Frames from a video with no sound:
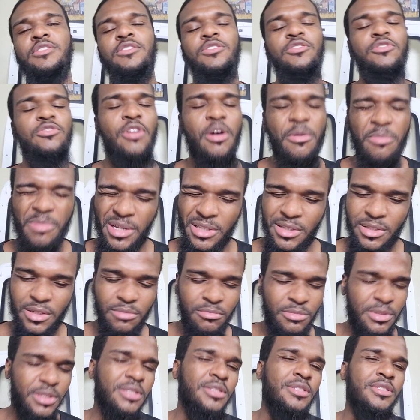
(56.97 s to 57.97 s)
I'm out
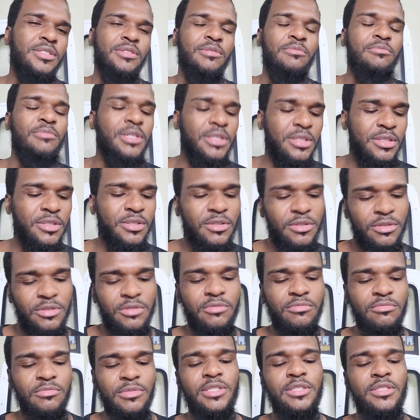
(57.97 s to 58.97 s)

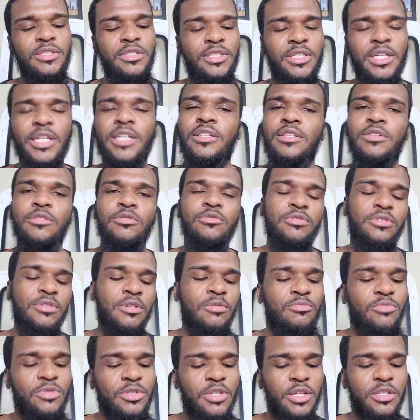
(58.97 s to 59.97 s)
to share a little
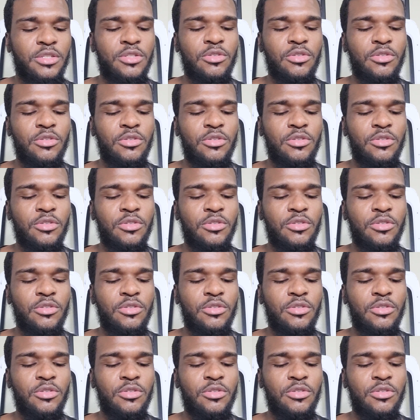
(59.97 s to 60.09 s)
something with y'all.